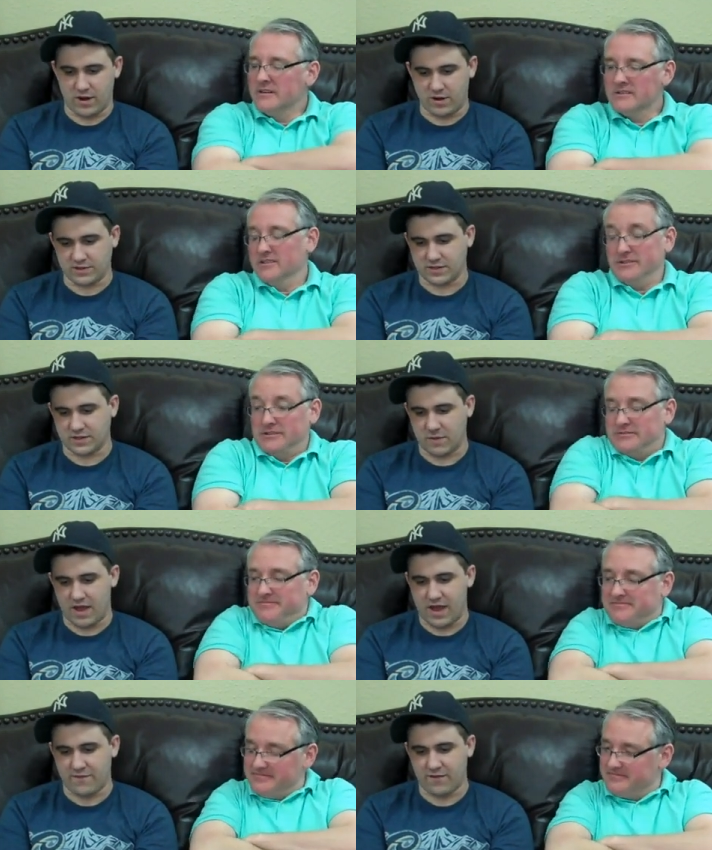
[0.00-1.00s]
Speaker 1: comparison. That's why
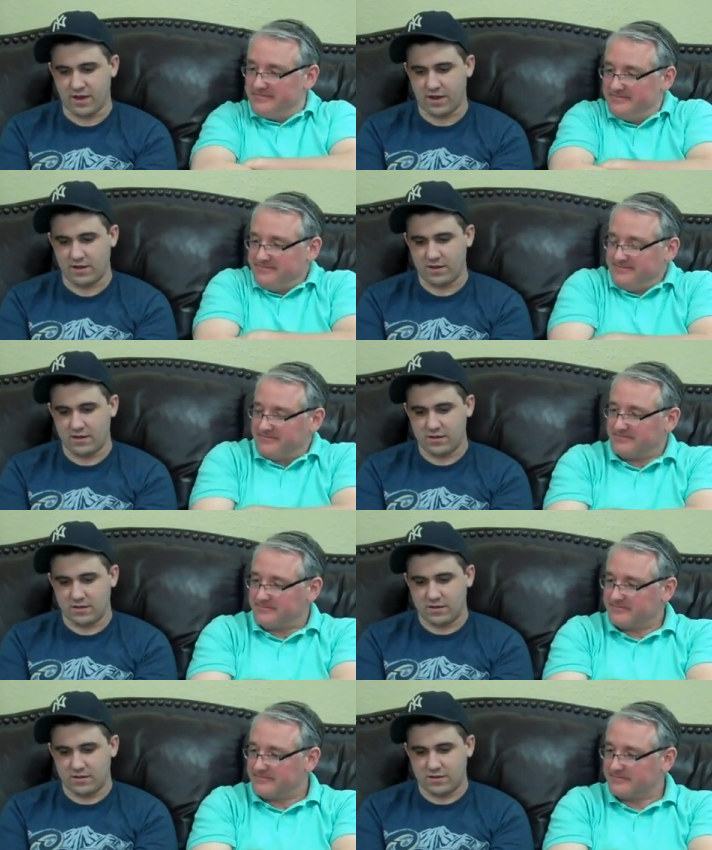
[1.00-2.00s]
I have uh,
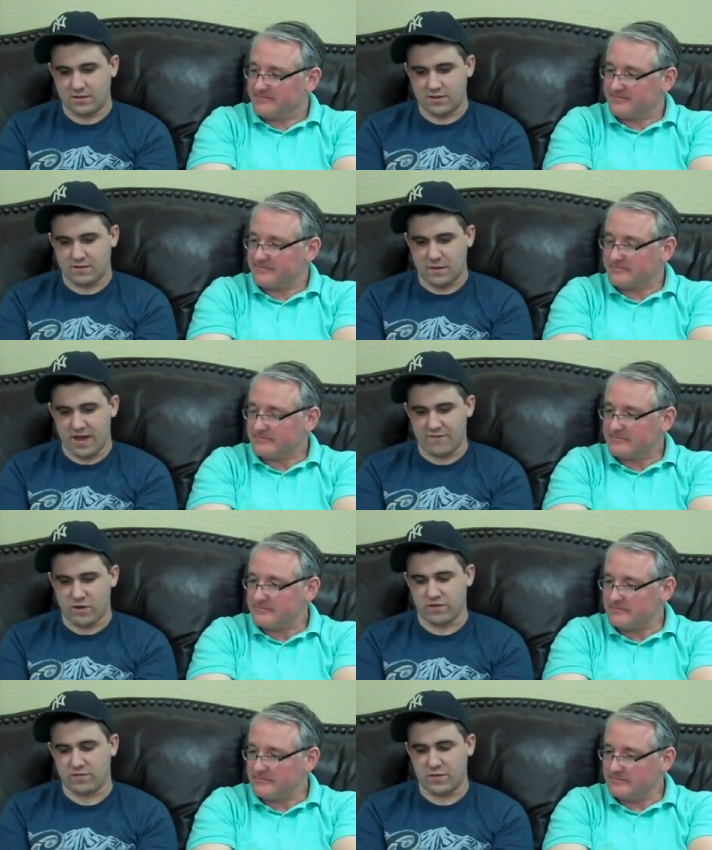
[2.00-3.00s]
that's why I have
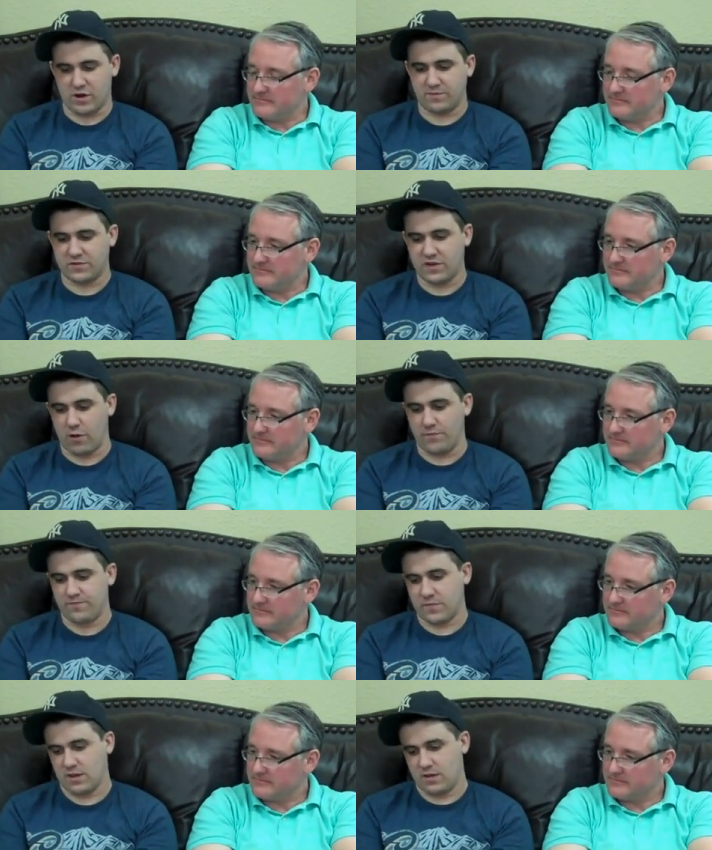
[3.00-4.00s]
both of them here. So
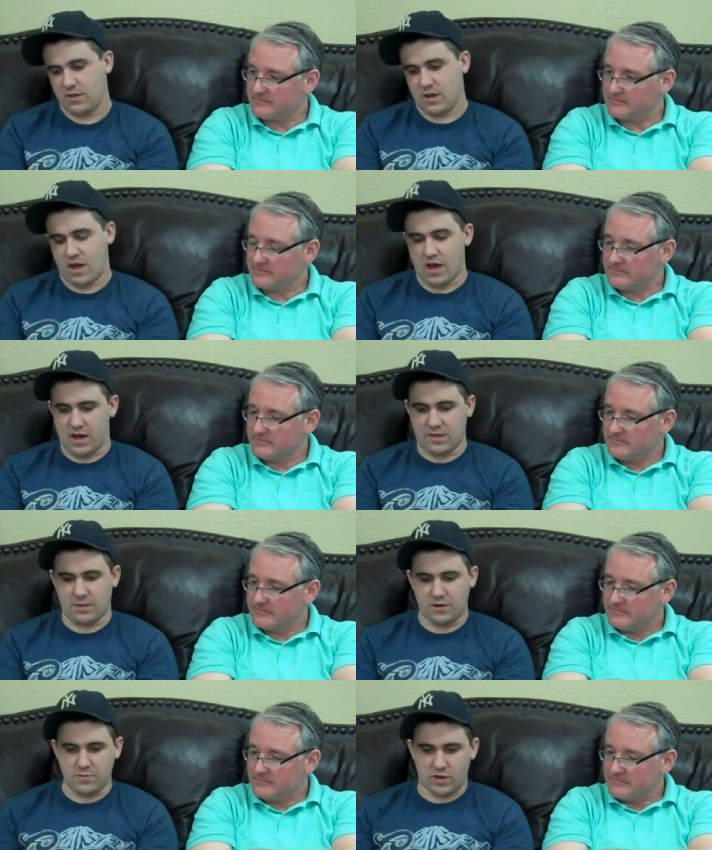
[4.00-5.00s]
uh,
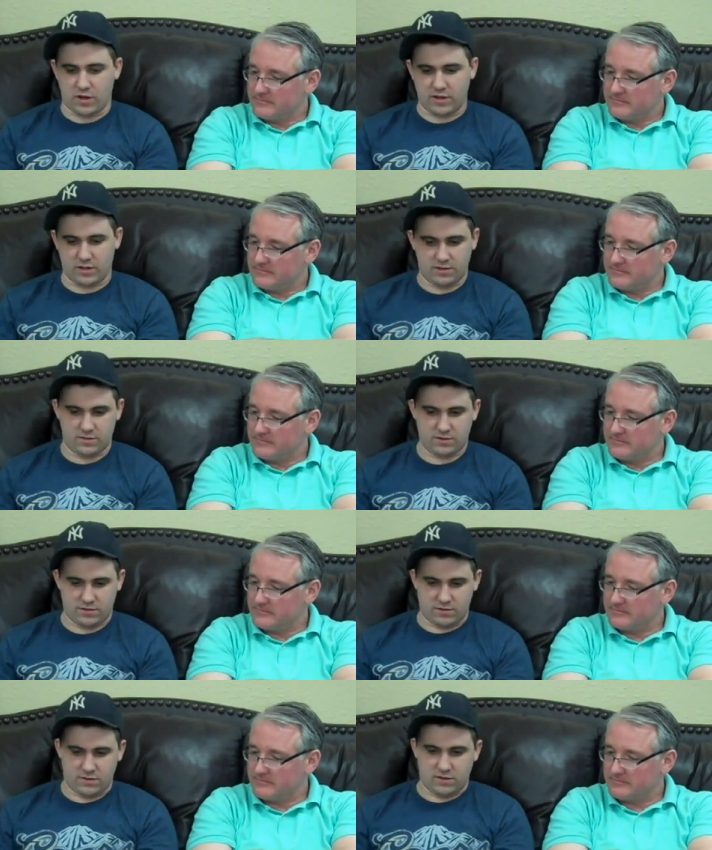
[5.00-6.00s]
in the new book,
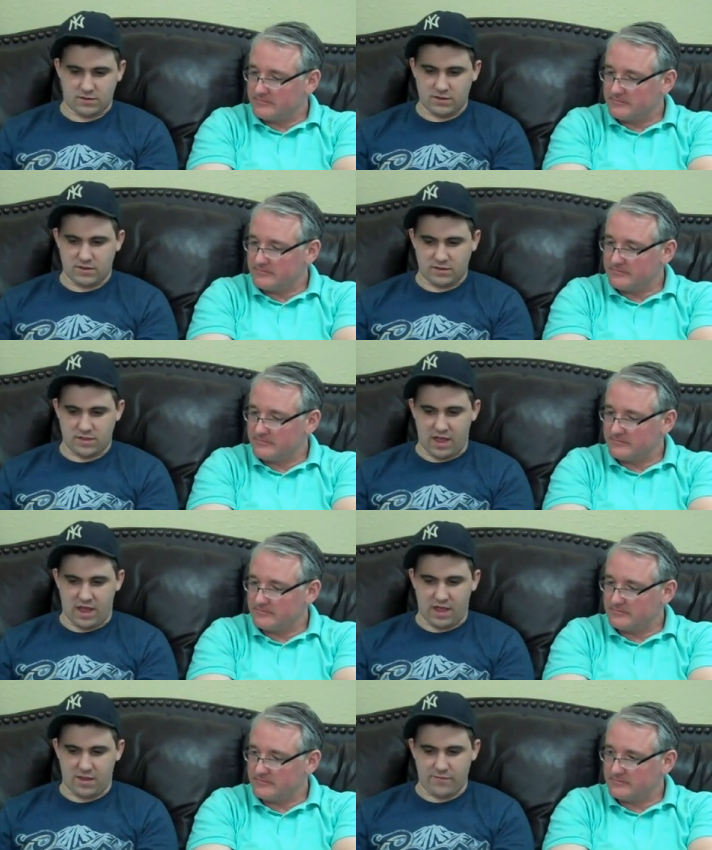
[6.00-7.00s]

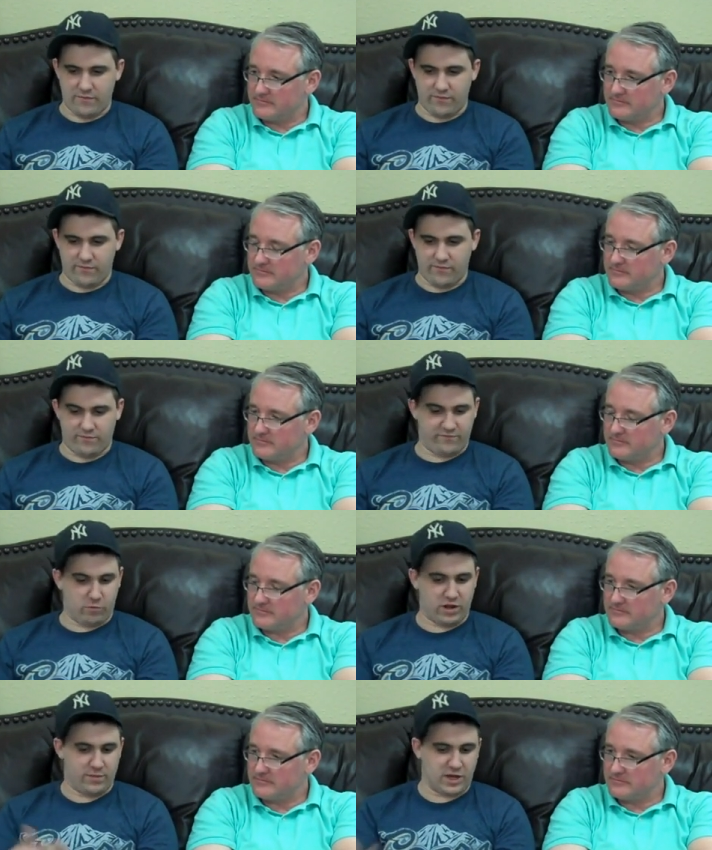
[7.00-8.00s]
they
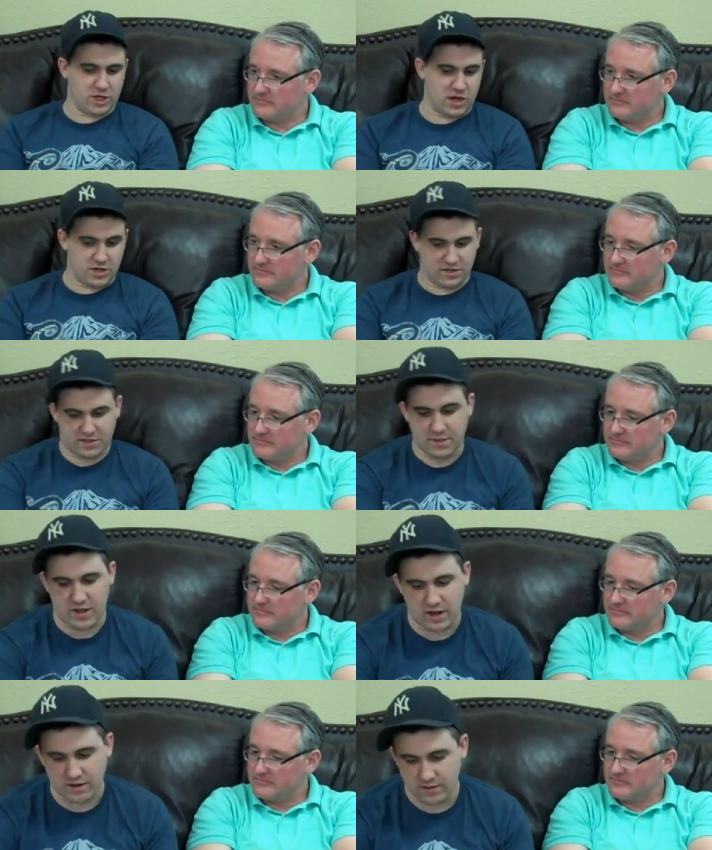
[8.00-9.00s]
one of the big changes they
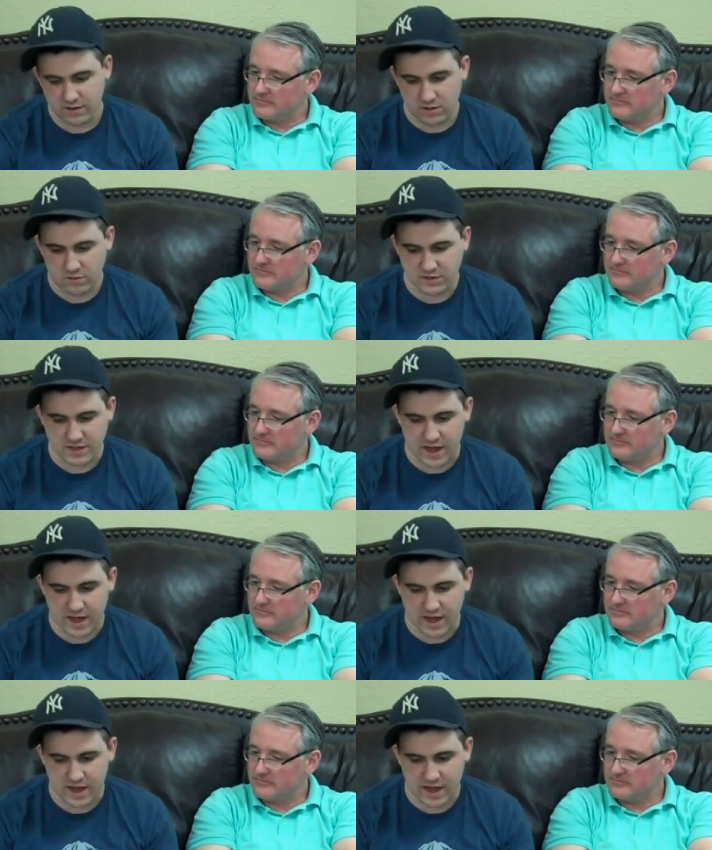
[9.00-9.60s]
made was